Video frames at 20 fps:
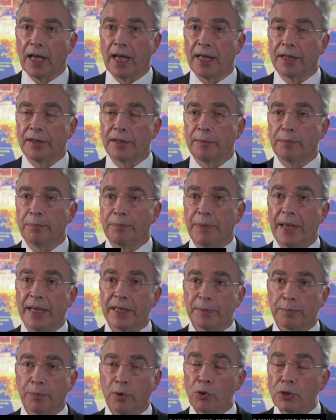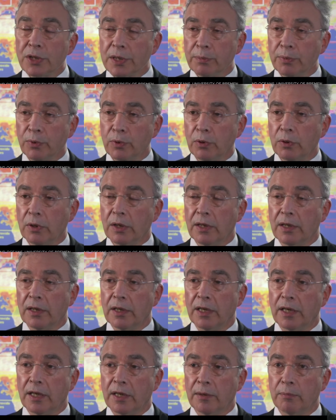and the best possible
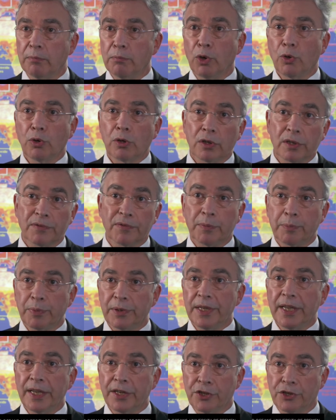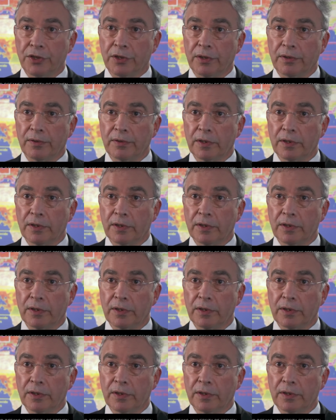uh, models for prediction